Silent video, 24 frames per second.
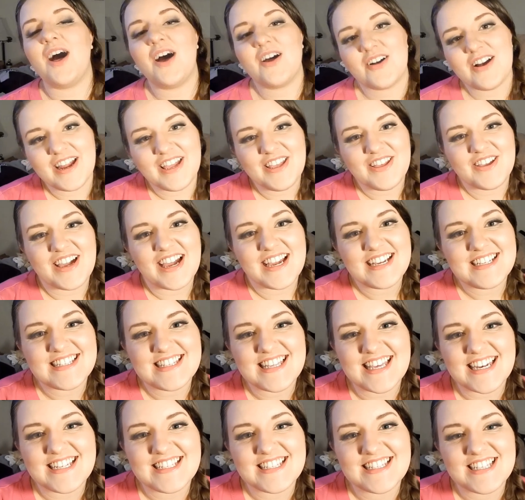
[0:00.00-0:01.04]
Alright you guys,
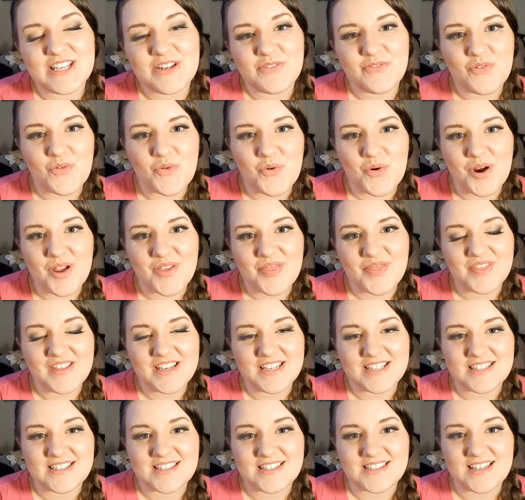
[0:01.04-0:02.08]
that is it for
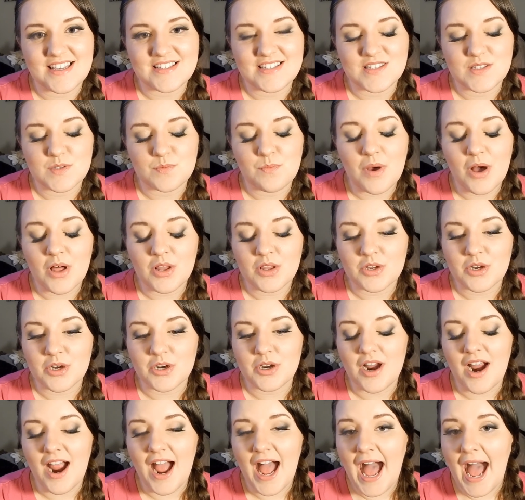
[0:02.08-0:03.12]
this
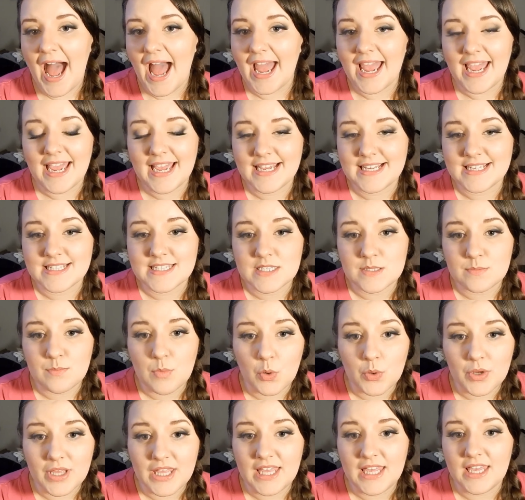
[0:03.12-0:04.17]
smaller eye
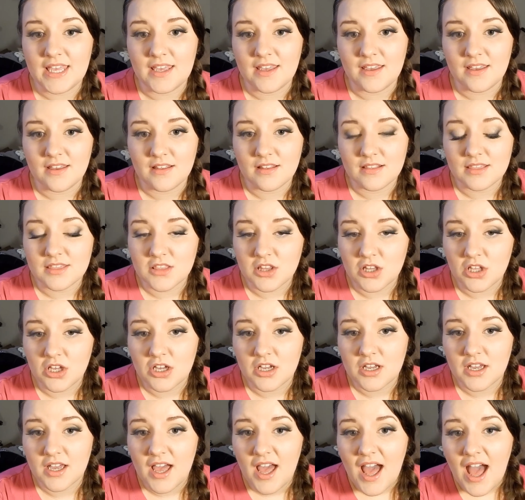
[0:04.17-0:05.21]
smoky
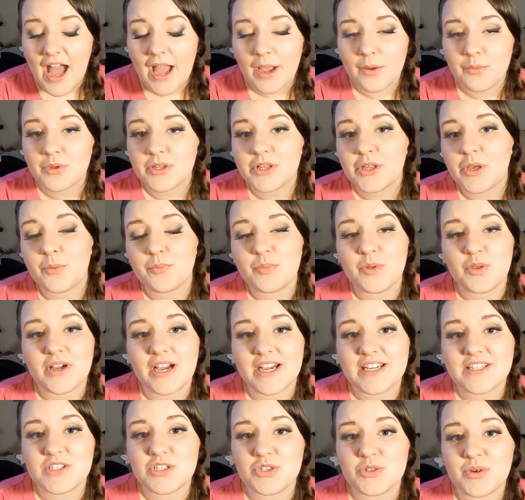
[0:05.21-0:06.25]
look. I really hope you
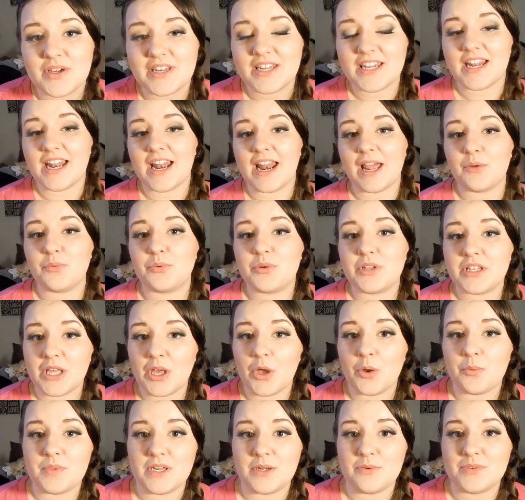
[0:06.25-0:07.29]
guys enjoyed it, and I really
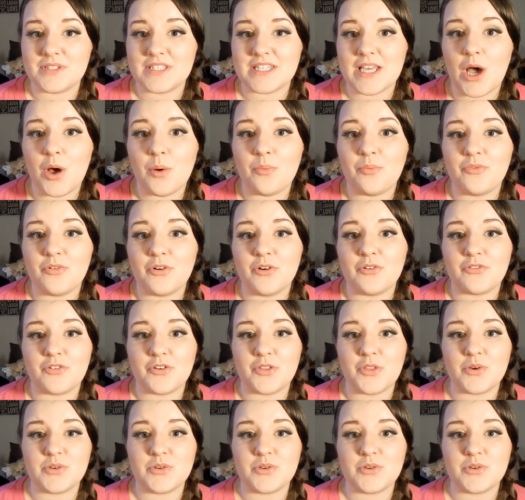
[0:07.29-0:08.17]
hope that it was helpful for